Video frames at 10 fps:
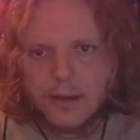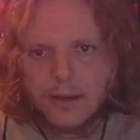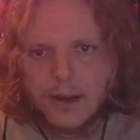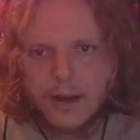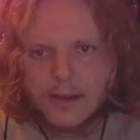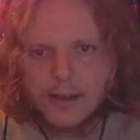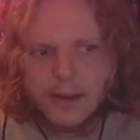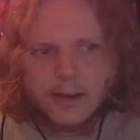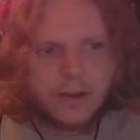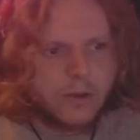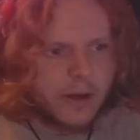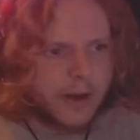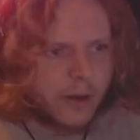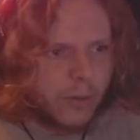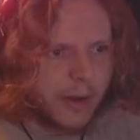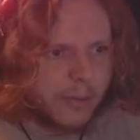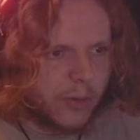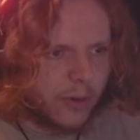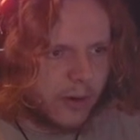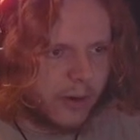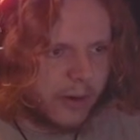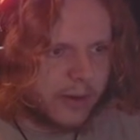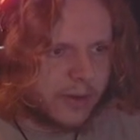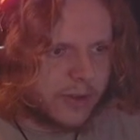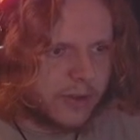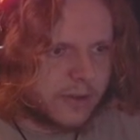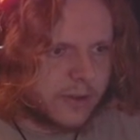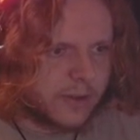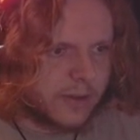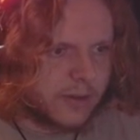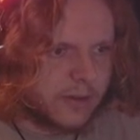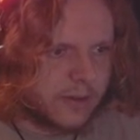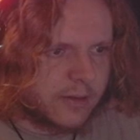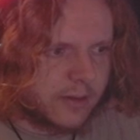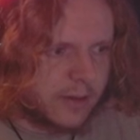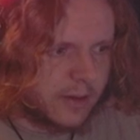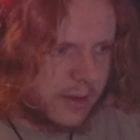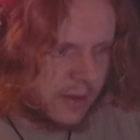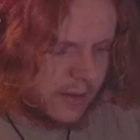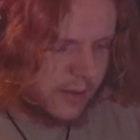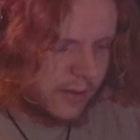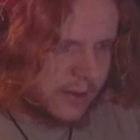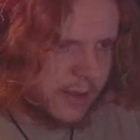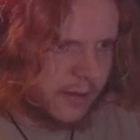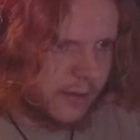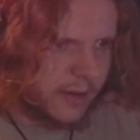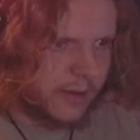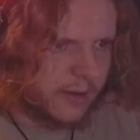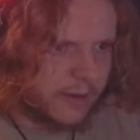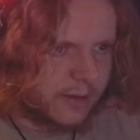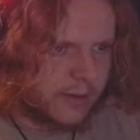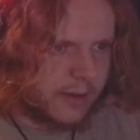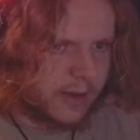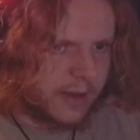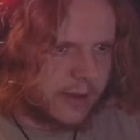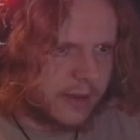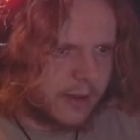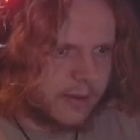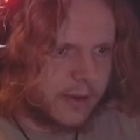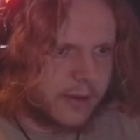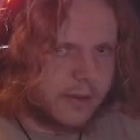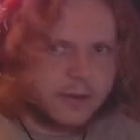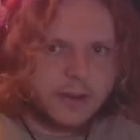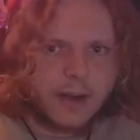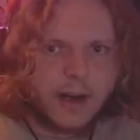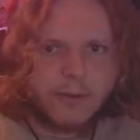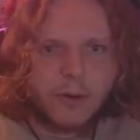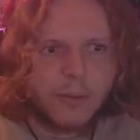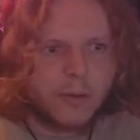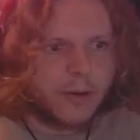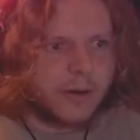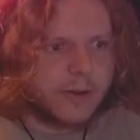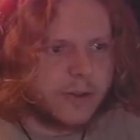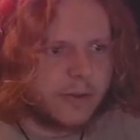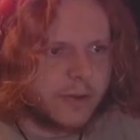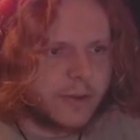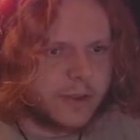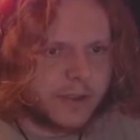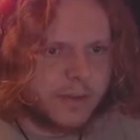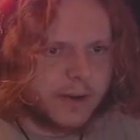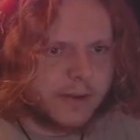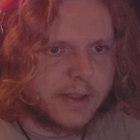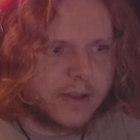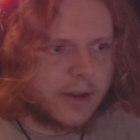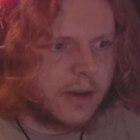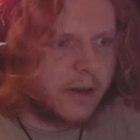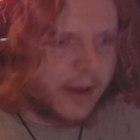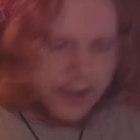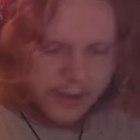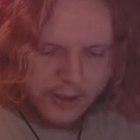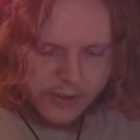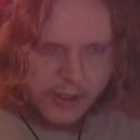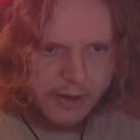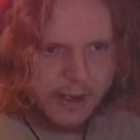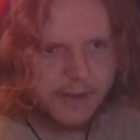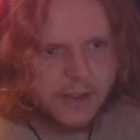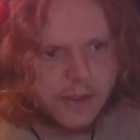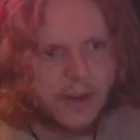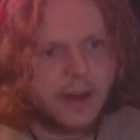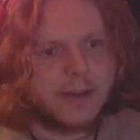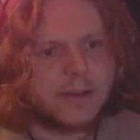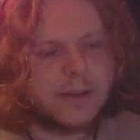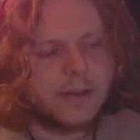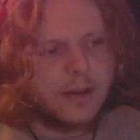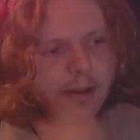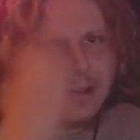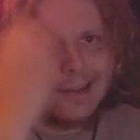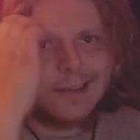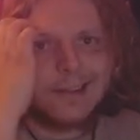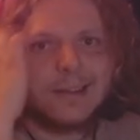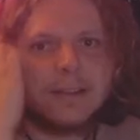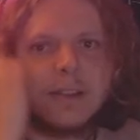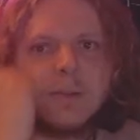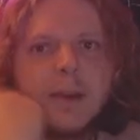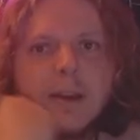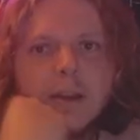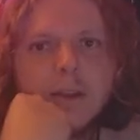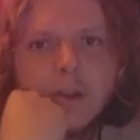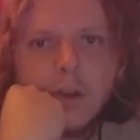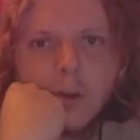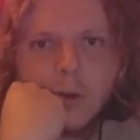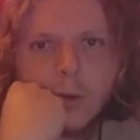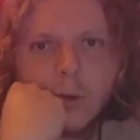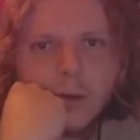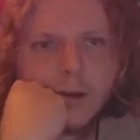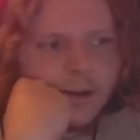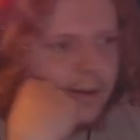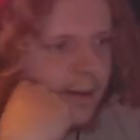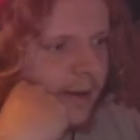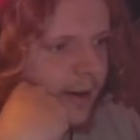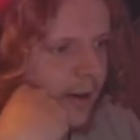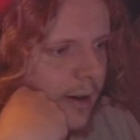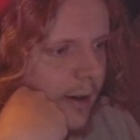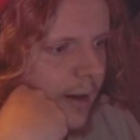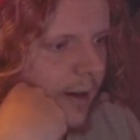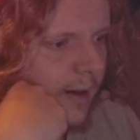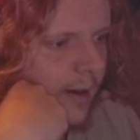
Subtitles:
And I saw you had a white border around you, so let's get rid of you. And let's get rid of you. You did not have white border around you. You're fully transparent. That's good. Okay, so now I got these two guys. Let's make a new layer.